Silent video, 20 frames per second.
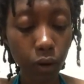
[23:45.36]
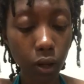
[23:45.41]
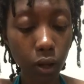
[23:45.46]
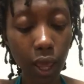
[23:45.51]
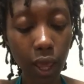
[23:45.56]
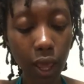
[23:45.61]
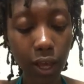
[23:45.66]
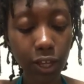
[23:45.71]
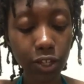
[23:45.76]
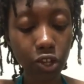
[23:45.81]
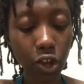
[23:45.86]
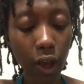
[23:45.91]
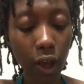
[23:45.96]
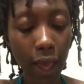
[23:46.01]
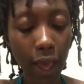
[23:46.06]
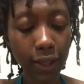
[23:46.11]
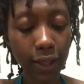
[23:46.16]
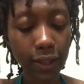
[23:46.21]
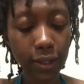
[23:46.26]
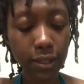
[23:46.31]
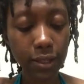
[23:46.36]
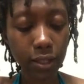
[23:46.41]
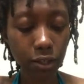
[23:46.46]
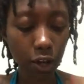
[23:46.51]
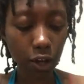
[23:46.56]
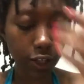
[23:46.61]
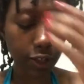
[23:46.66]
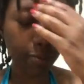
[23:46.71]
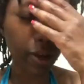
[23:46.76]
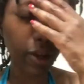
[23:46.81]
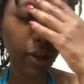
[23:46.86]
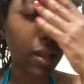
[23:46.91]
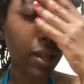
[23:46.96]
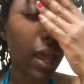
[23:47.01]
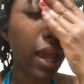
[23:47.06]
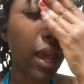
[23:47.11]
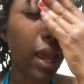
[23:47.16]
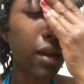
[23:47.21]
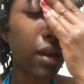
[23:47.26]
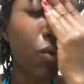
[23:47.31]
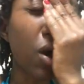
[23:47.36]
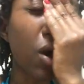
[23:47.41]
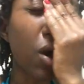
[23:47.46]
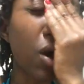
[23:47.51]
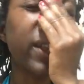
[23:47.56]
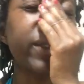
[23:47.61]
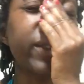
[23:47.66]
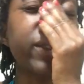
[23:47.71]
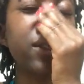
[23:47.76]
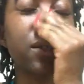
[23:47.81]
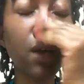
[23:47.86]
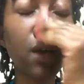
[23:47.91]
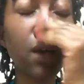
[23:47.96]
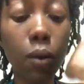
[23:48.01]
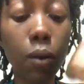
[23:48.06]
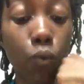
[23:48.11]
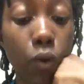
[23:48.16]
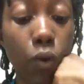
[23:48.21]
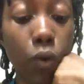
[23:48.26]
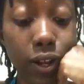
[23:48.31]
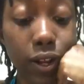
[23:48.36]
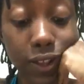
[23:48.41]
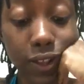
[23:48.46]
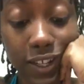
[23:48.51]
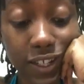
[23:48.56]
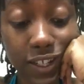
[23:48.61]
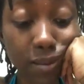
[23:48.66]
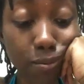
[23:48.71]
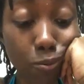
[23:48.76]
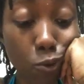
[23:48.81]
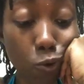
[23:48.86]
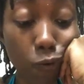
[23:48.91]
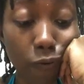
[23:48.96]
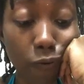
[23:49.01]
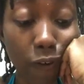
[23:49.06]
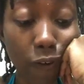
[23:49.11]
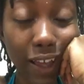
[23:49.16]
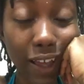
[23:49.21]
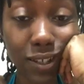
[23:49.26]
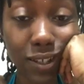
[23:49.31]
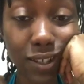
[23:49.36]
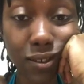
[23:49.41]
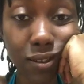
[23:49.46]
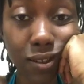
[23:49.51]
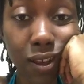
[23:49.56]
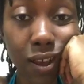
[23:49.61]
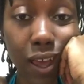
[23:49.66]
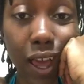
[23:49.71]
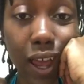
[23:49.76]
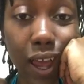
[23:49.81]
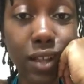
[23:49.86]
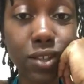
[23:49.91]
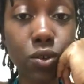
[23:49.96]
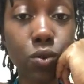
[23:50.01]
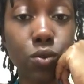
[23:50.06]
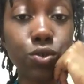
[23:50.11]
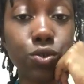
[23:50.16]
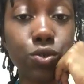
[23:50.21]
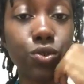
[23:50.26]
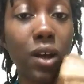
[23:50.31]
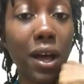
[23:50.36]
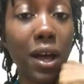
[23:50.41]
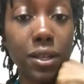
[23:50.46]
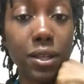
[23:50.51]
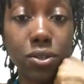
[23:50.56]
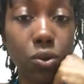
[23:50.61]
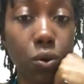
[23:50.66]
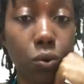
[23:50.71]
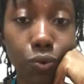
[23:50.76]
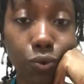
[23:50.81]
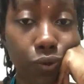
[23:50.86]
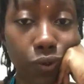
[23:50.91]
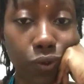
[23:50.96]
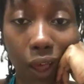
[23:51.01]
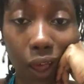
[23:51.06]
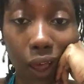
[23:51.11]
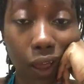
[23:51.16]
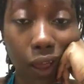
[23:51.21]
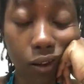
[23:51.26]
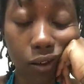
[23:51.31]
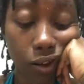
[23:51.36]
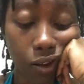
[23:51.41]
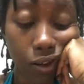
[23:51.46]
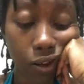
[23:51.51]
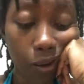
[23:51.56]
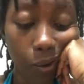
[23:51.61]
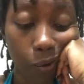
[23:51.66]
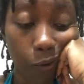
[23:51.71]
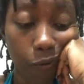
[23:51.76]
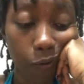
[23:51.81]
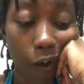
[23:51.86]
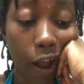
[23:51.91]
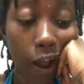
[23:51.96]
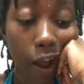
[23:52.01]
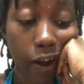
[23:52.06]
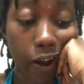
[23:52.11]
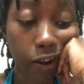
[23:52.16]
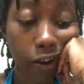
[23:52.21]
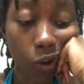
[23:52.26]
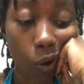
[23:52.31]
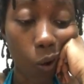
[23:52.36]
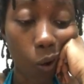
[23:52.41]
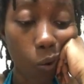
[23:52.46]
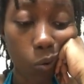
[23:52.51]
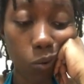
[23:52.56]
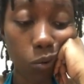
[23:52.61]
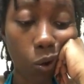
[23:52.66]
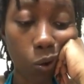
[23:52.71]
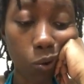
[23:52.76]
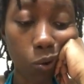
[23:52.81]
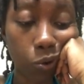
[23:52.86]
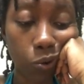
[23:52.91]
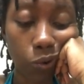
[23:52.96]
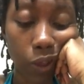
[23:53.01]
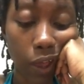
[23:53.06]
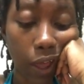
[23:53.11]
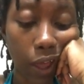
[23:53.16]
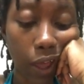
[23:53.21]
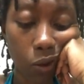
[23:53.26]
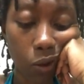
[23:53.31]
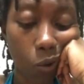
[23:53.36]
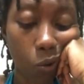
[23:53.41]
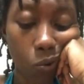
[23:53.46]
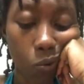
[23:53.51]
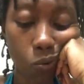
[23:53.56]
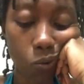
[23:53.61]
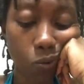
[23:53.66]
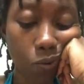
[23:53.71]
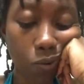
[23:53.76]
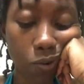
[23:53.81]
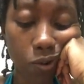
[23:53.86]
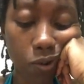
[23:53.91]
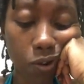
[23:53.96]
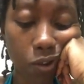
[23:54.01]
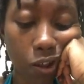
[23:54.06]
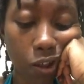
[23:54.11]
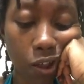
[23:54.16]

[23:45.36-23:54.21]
Yeah, because y'all had this in y'all spread, the 8 of Wands, wanting things to move fast, and I told you guys don't do that. For fire, don't do that. Don't